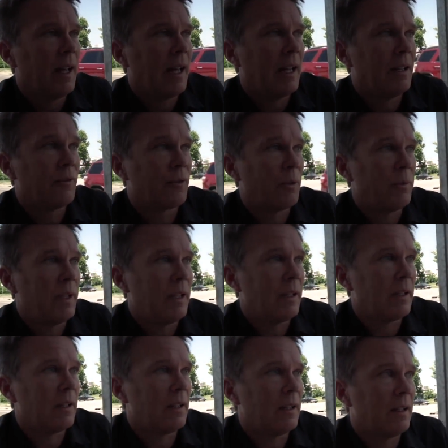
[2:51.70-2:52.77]
And for
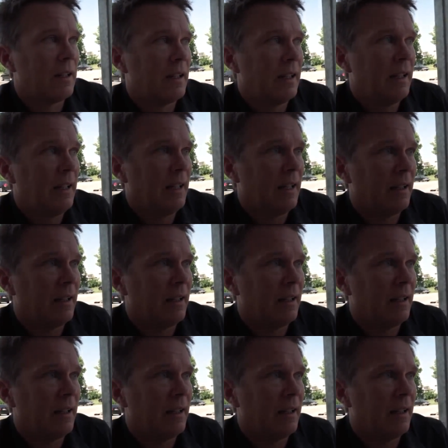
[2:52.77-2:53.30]
me, he